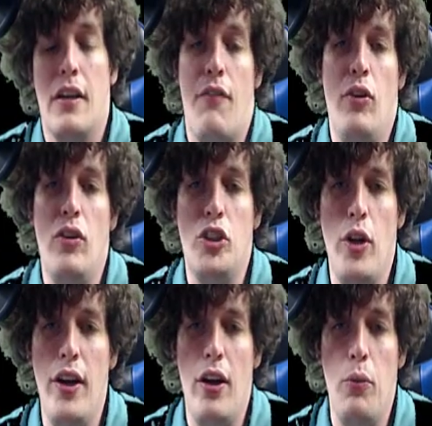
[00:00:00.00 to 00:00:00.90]
If you were a
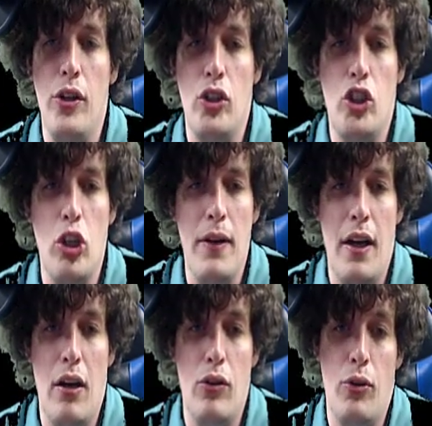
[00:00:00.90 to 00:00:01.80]
trainer, will you show me
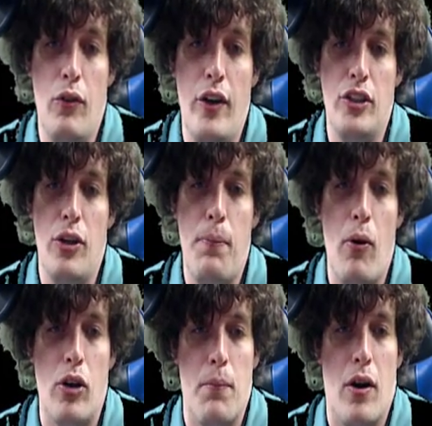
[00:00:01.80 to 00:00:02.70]
how you are raising your
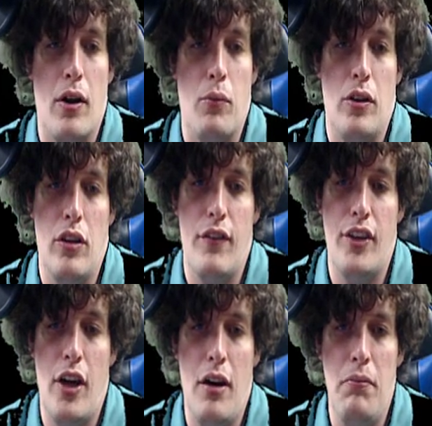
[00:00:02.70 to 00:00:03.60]
Pokemon with love and
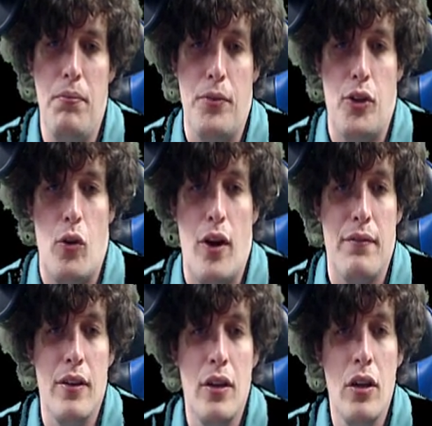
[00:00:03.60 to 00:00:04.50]
care? Sure.
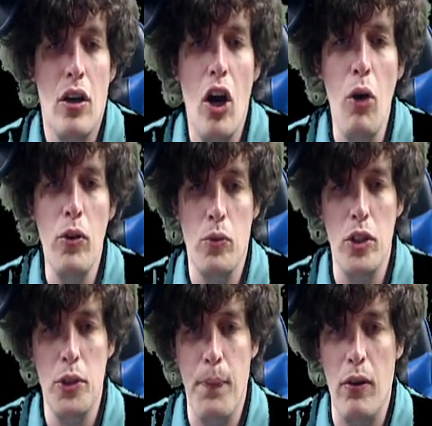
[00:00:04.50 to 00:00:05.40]
Oh,
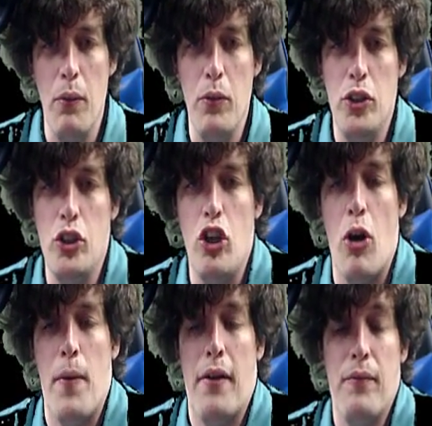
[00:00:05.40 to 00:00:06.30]
which Pokemon would you show
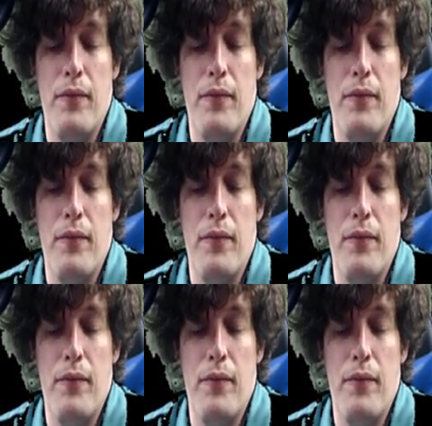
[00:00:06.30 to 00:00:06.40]
me?